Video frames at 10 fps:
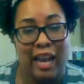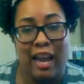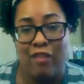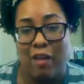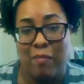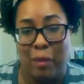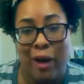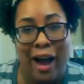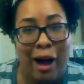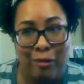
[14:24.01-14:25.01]
and
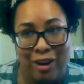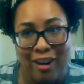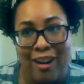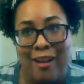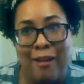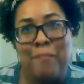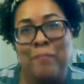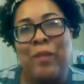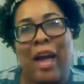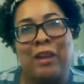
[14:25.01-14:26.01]
basically gave him the
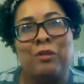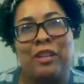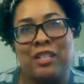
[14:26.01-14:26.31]
power,